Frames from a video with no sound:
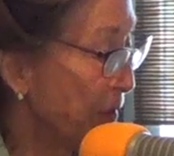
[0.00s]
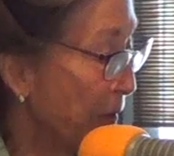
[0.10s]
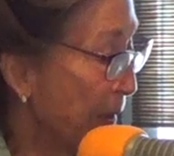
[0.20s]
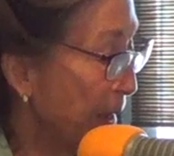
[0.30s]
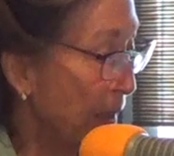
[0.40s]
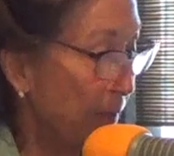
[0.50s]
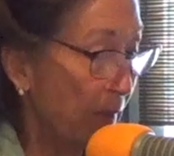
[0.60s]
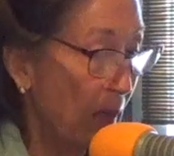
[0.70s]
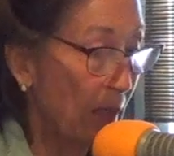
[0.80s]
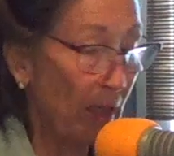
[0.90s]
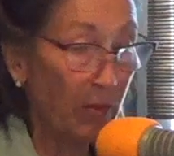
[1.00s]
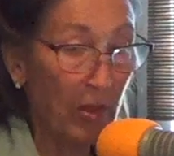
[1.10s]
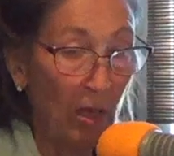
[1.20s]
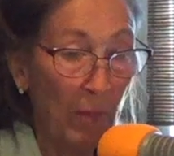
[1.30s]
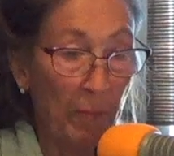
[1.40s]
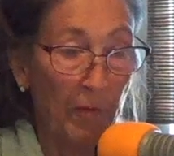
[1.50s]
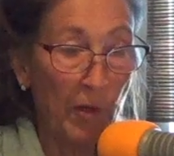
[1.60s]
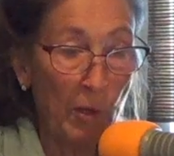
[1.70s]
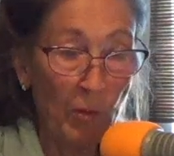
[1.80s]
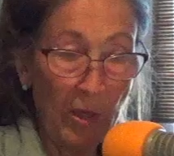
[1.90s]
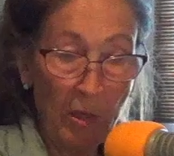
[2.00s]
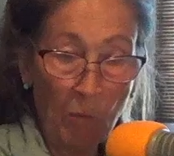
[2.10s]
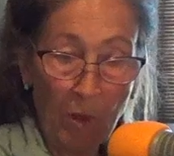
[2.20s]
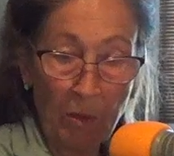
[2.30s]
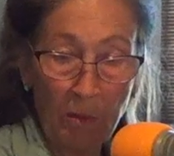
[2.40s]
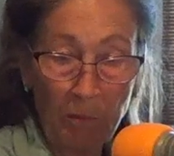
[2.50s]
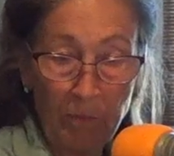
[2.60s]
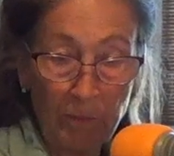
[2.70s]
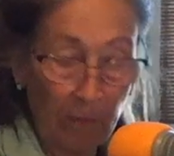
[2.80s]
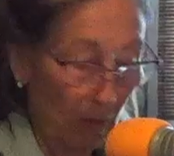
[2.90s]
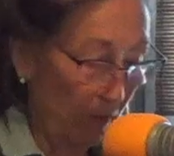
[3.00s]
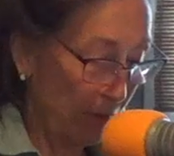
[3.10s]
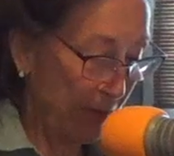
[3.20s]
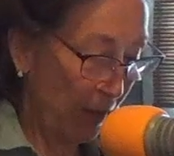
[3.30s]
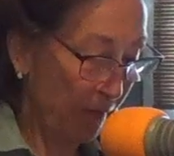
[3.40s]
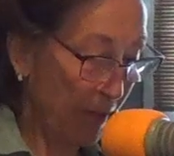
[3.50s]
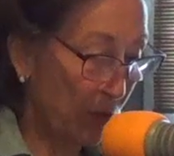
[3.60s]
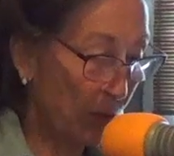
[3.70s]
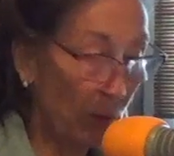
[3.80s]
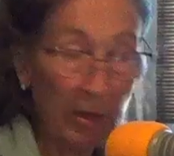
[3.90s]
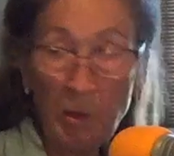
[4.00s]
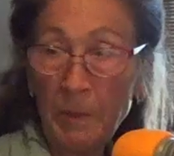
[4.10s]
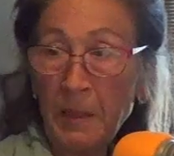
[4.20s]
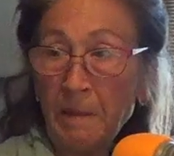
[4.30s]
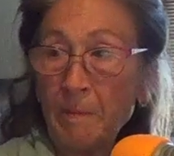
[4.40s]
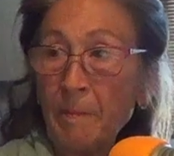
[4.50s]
there anything that's come up for you that you want to delve into a little bit?